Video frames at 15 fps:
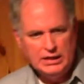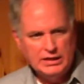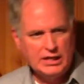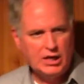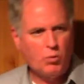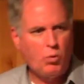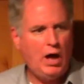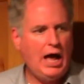
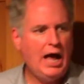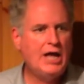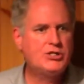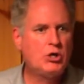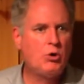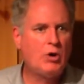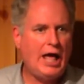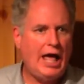that a wise
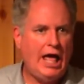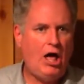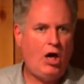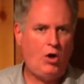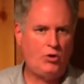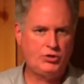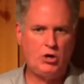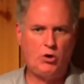old
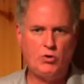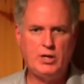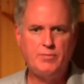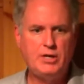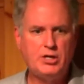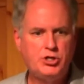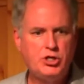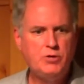owl told
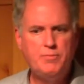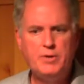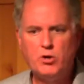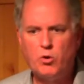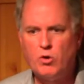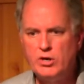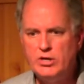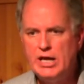him that you've been
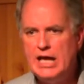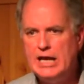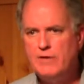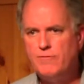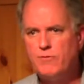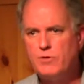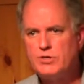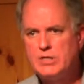
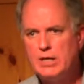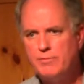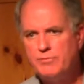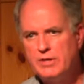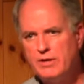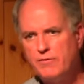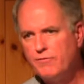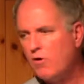ordained for
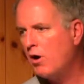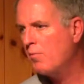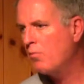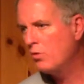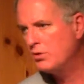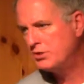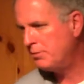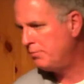something far
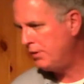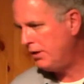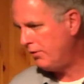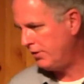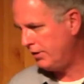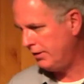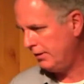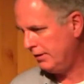more
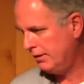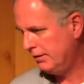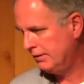superior.